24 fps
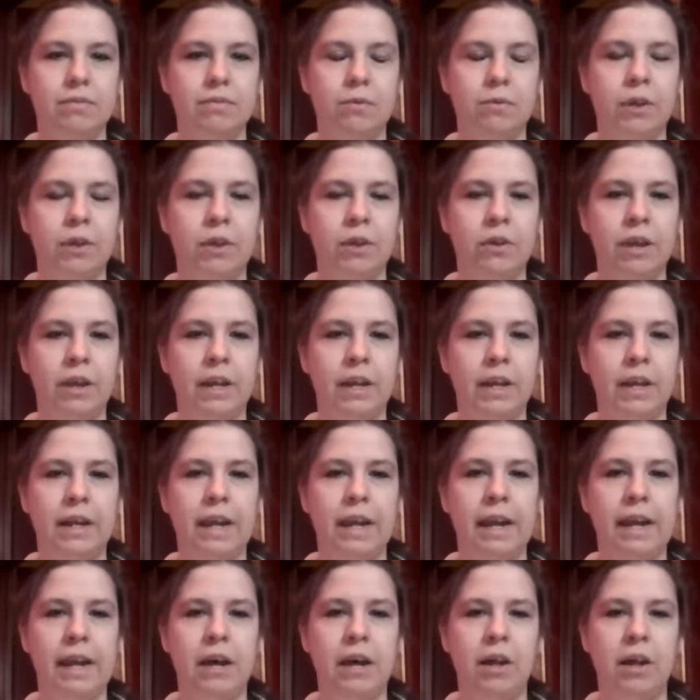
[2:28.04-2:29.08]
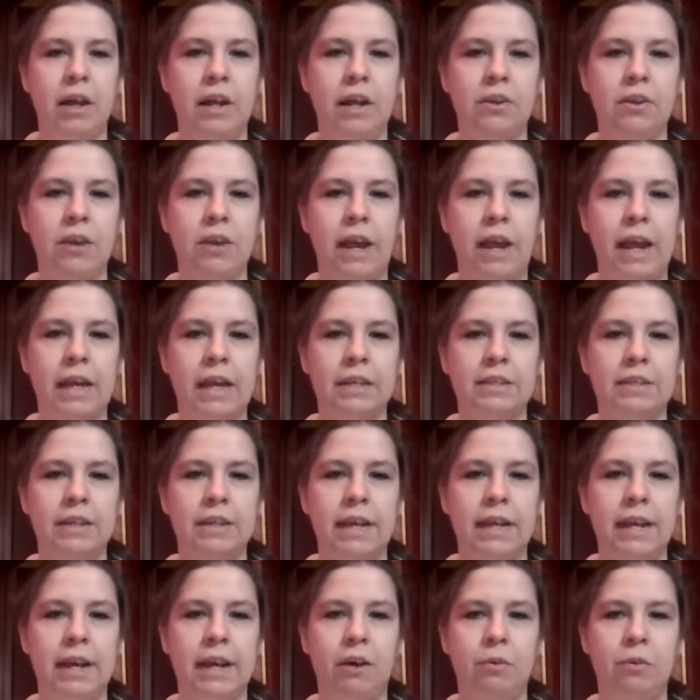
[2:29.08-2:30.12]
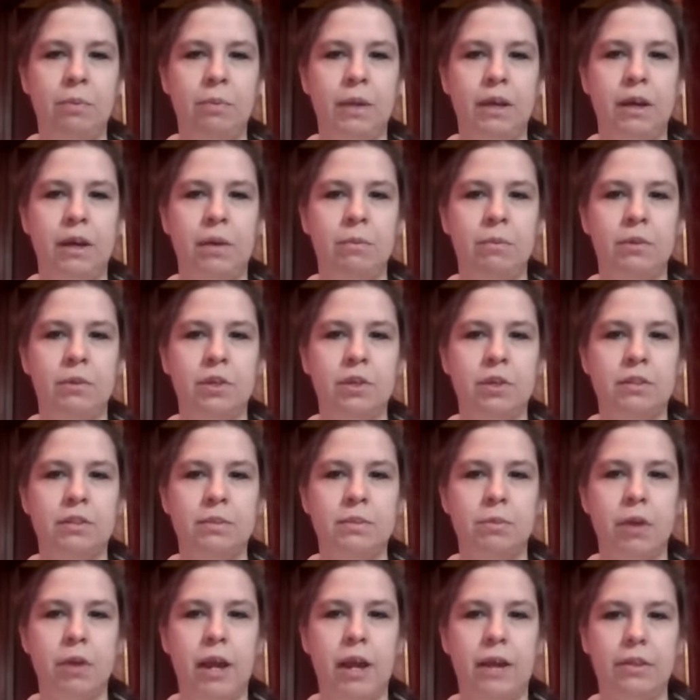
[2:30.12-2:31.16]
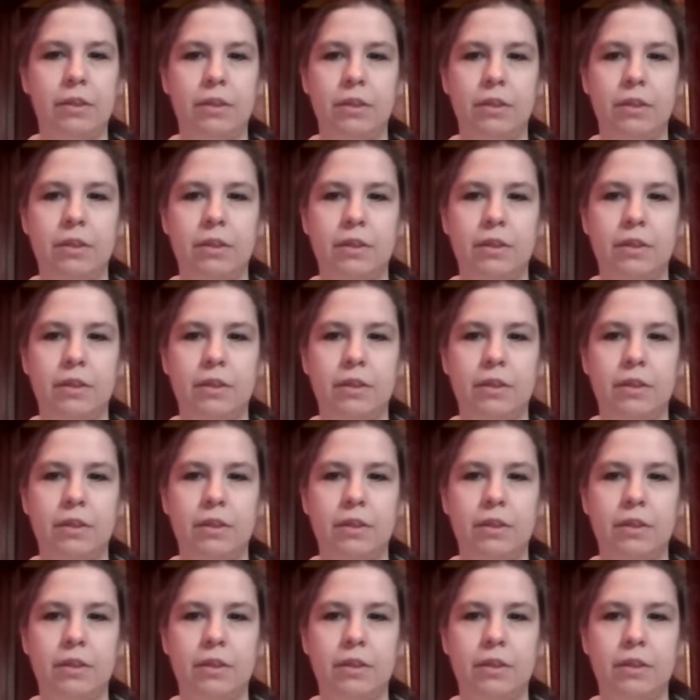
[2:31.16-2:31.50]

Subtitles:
Your inhale and your exhale become just breath.